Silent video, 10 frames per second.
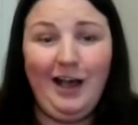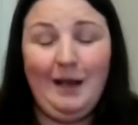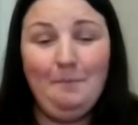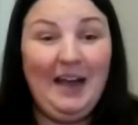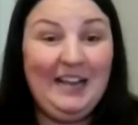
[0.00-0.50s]

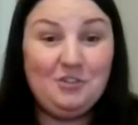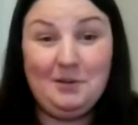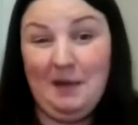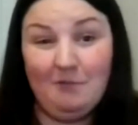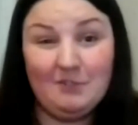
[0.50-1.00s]
Pine Tree
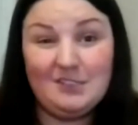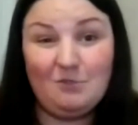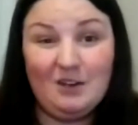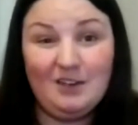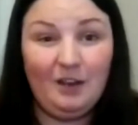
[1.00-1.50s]
Pet
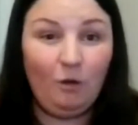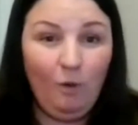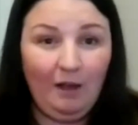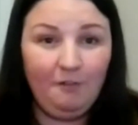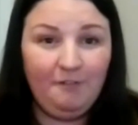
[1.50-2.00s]
Resort in
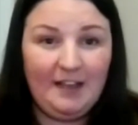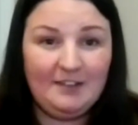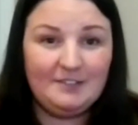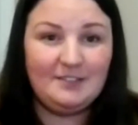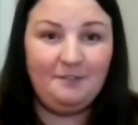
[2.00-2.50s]
Guelph
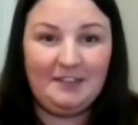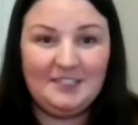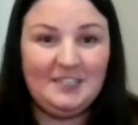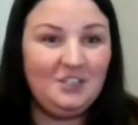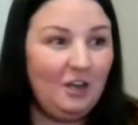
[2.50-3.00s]
has a
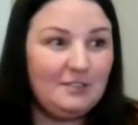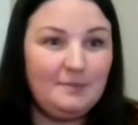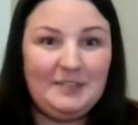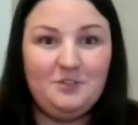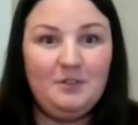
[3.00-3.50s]
fenced-in dog
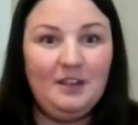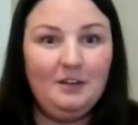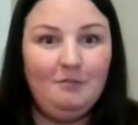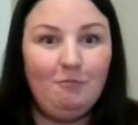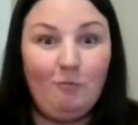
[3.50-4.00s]
space you
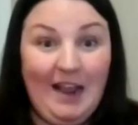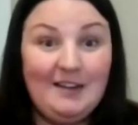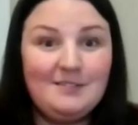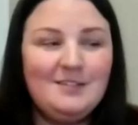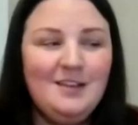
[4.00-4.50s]
can
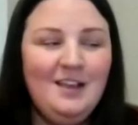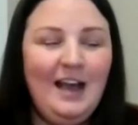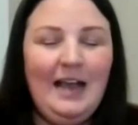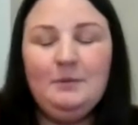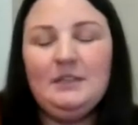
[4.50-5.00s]
rent.
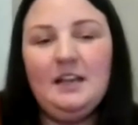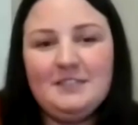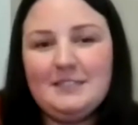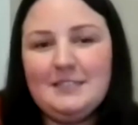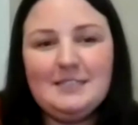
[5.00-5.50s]
I would love
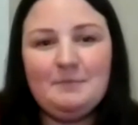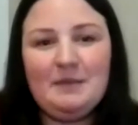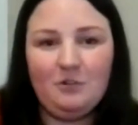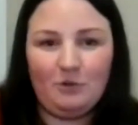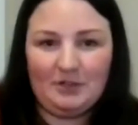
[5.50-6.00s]
to see some
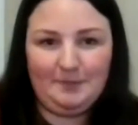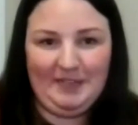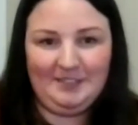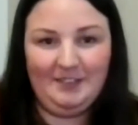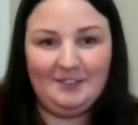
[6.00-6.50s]
indoor
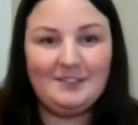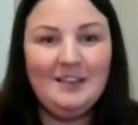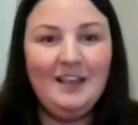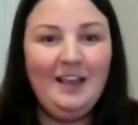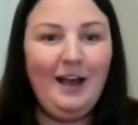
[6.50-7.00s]
spaces.
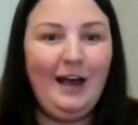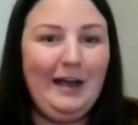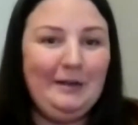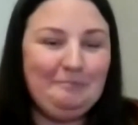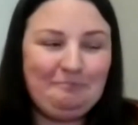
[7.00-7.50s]

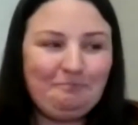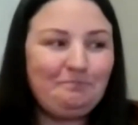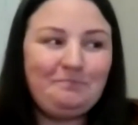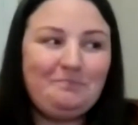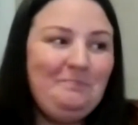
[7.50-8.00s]

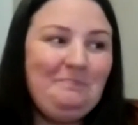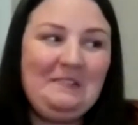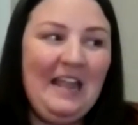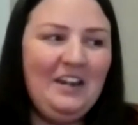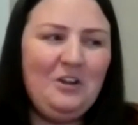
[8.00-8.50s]

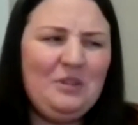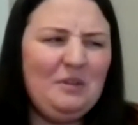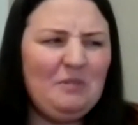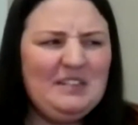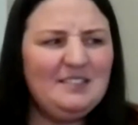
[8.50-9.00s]
I know
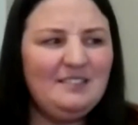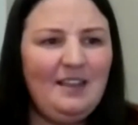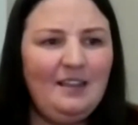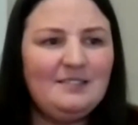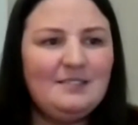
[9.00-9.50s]
that
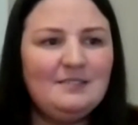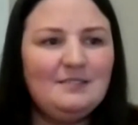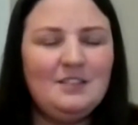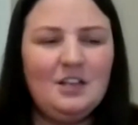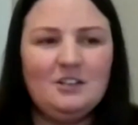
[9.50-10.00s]
recently
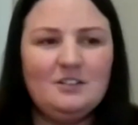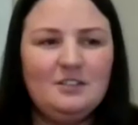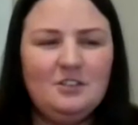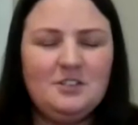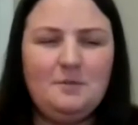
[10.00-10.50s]

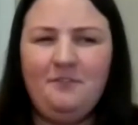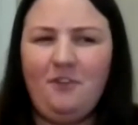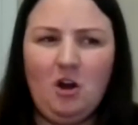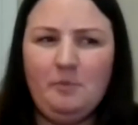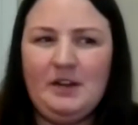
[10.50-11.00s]
there's a
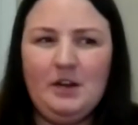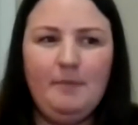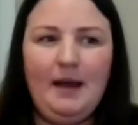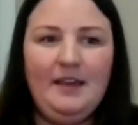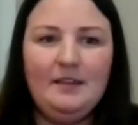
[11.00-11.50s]
farm
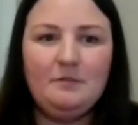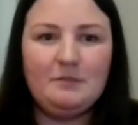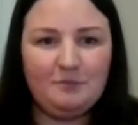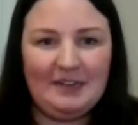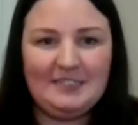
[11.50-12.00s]
nearby that
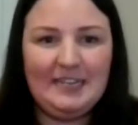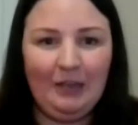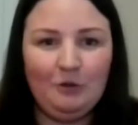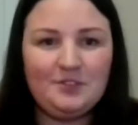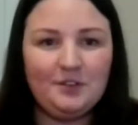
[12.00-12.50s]
was renting
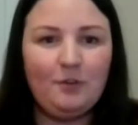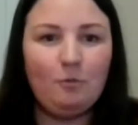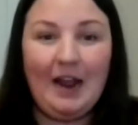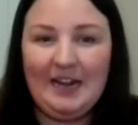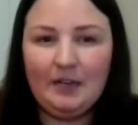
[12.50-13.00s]
out sort of a
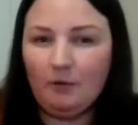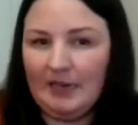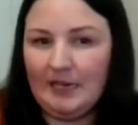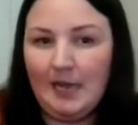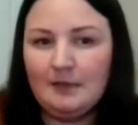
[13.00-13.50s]
riding arena,